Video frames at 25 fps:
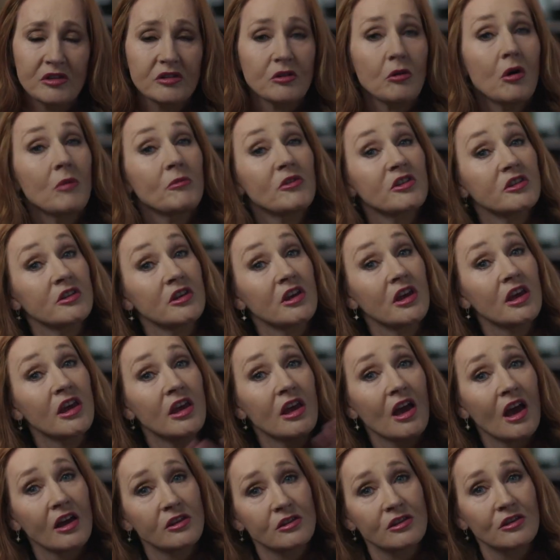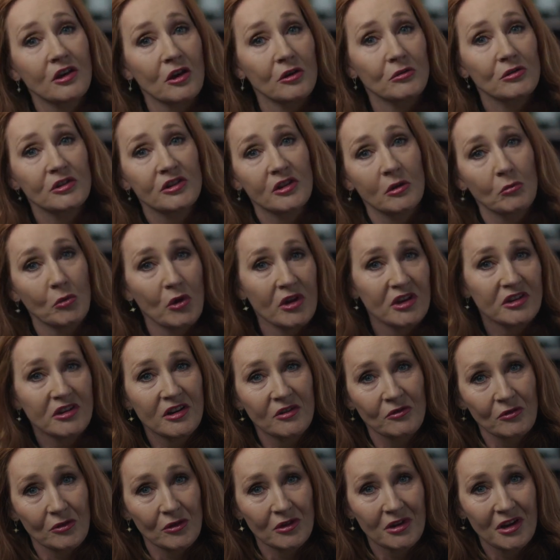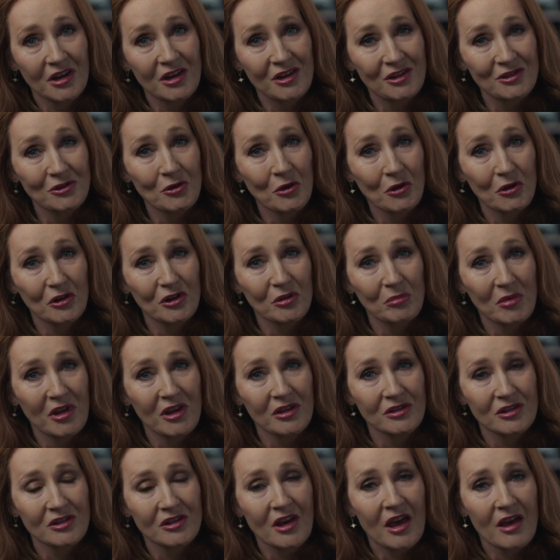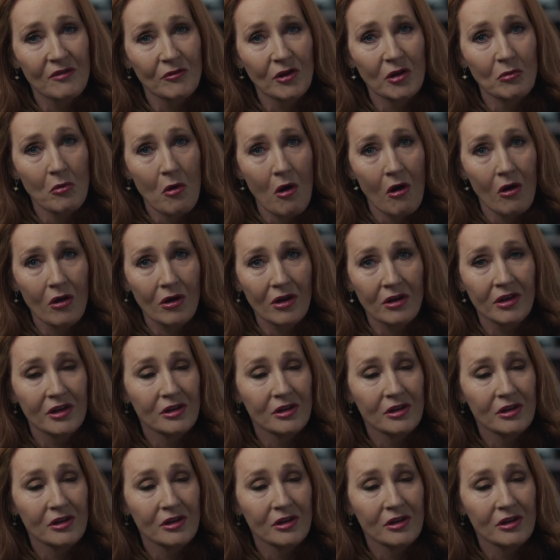So obviously he had to go somewhere different. He's not going to be into heavy rock.